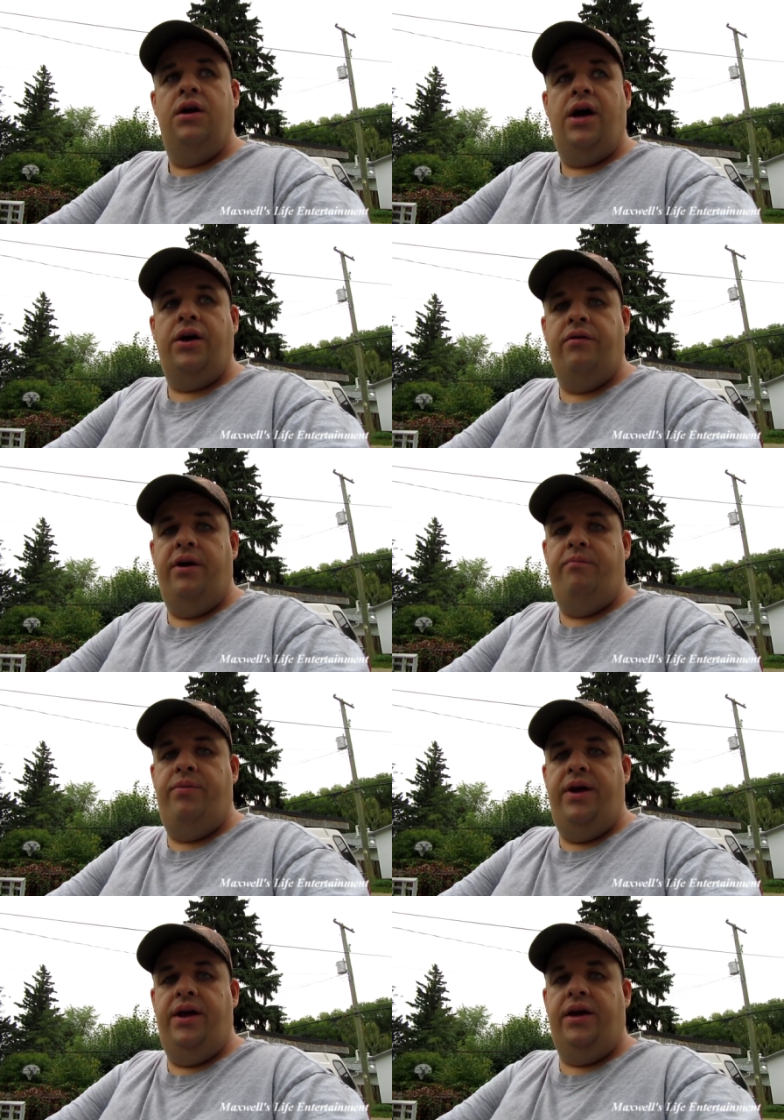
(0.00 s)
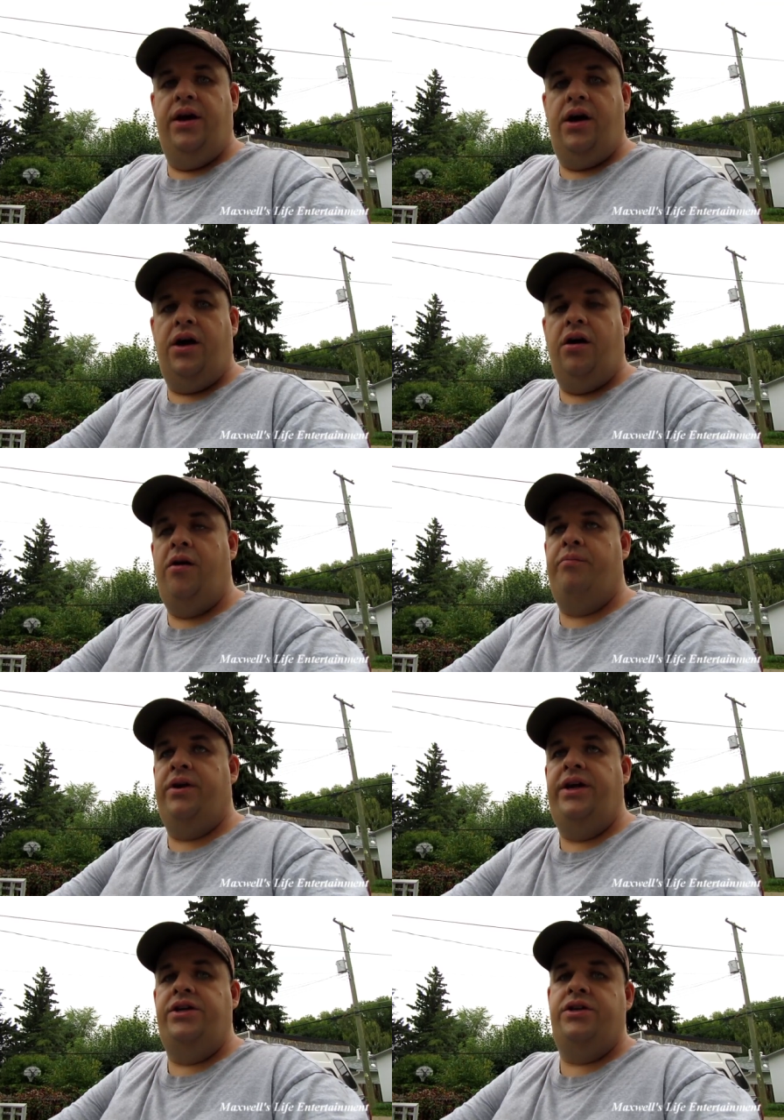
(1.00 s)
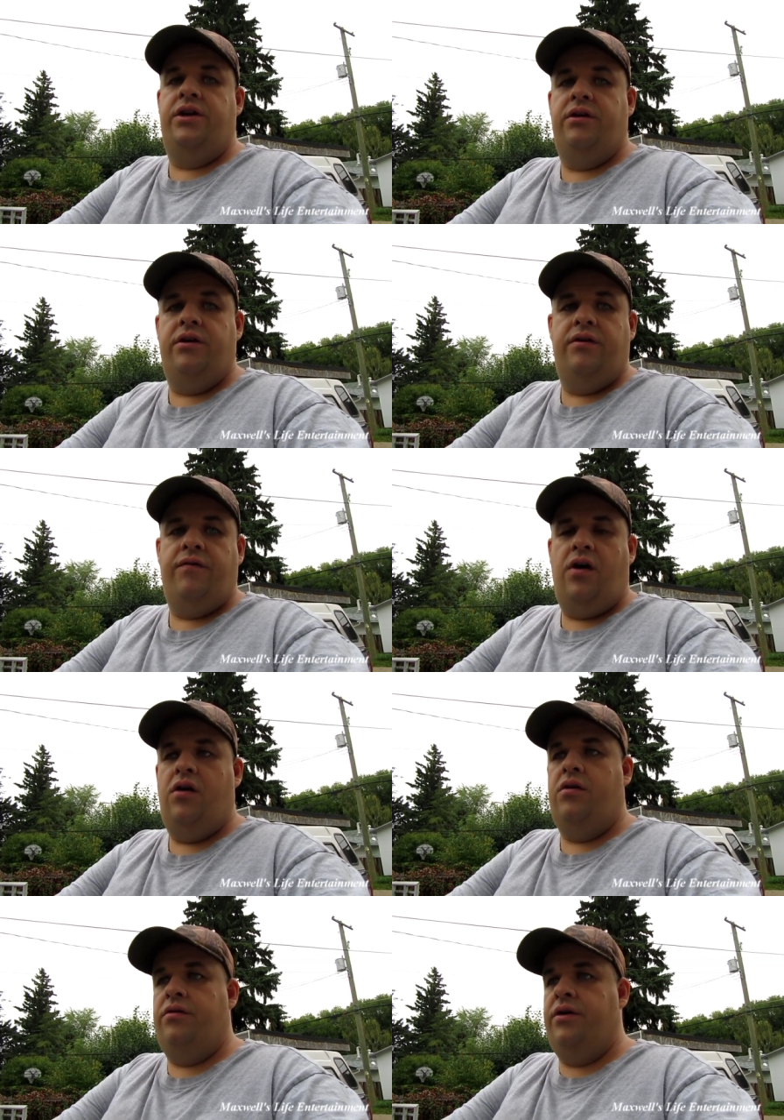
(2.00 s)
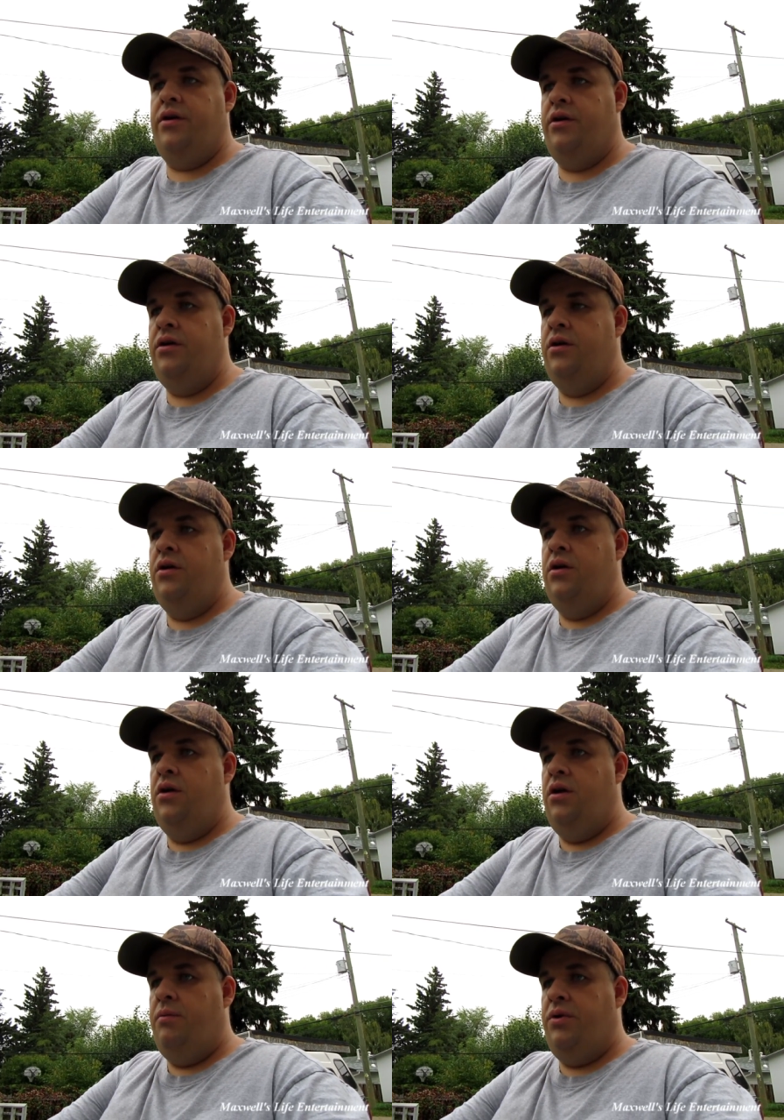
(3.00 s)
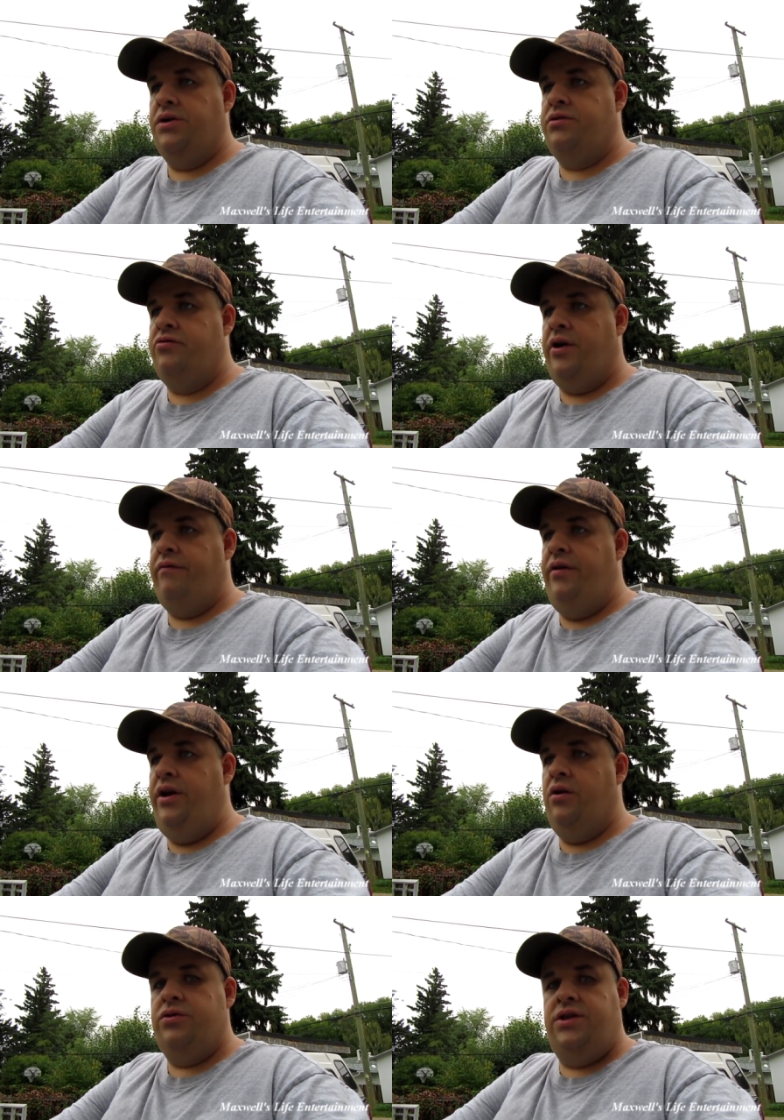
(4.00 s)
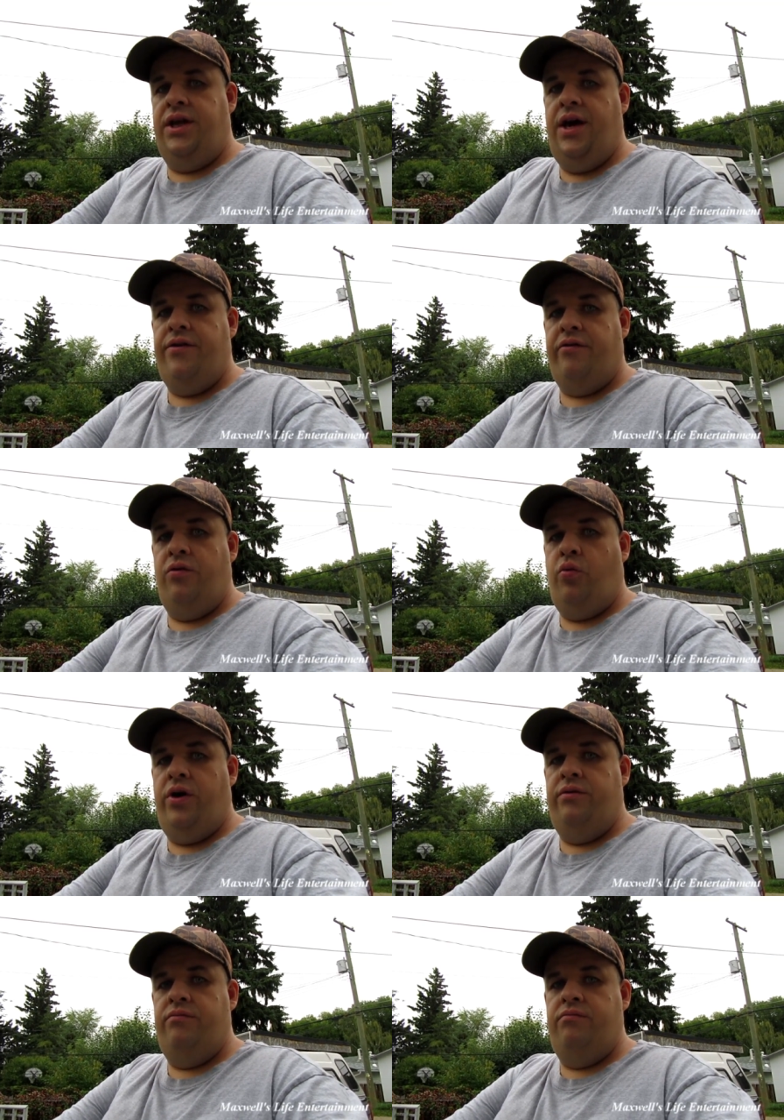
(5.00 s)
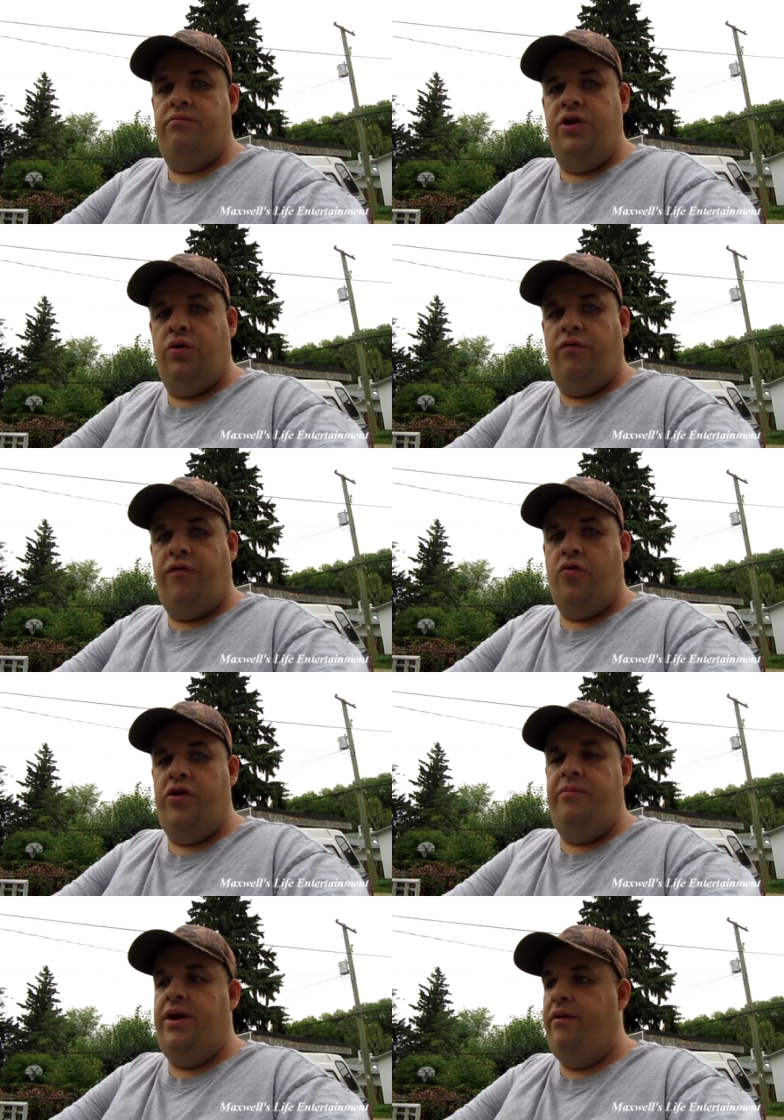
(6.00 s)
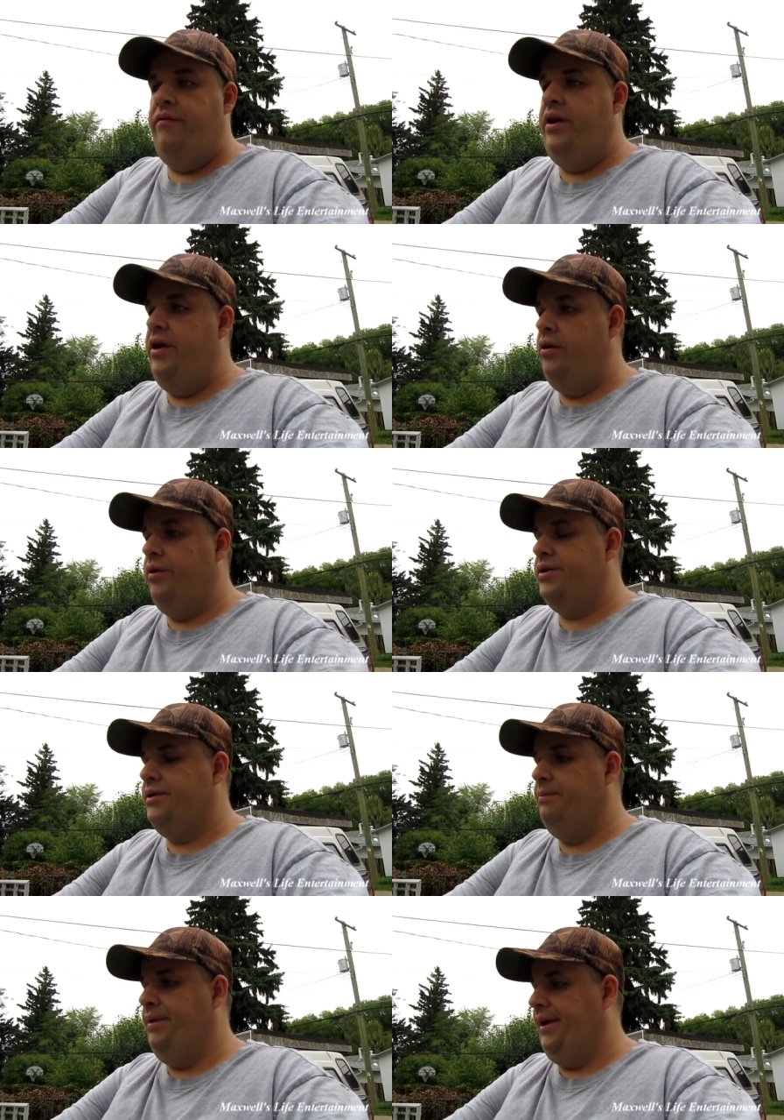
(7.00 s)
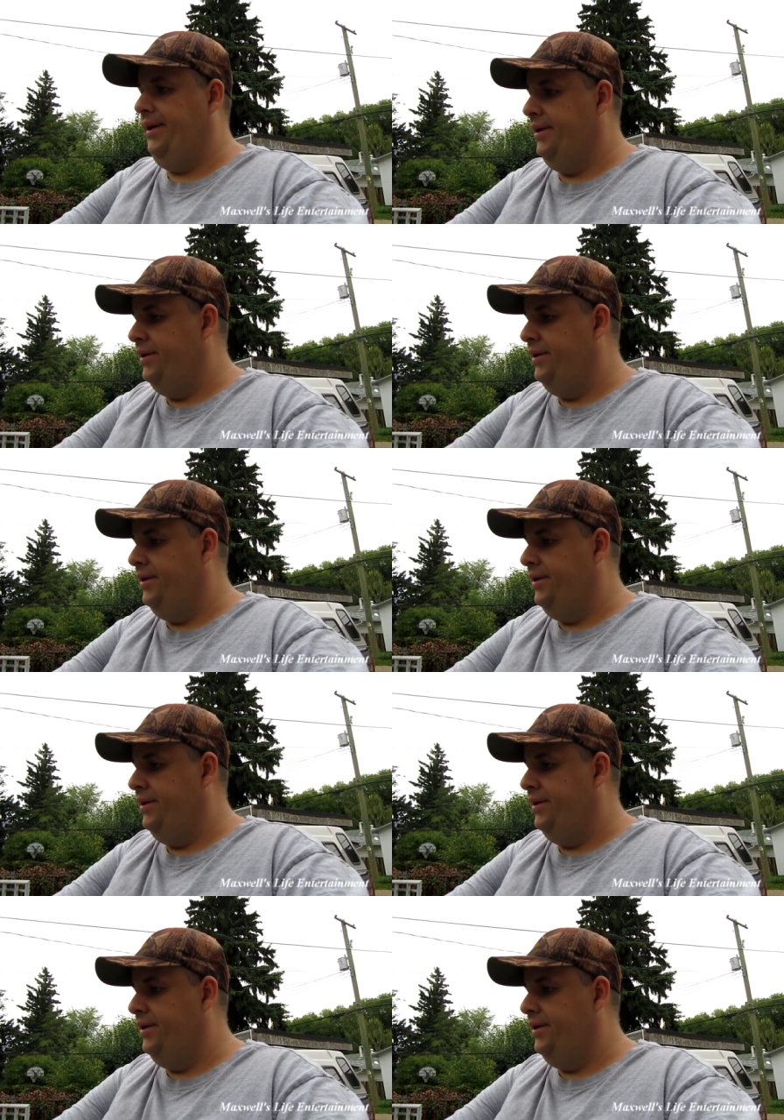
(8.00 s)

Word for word: a great big uh, compilation of all the monster truck videos together in one, you know, 40 minute video or something.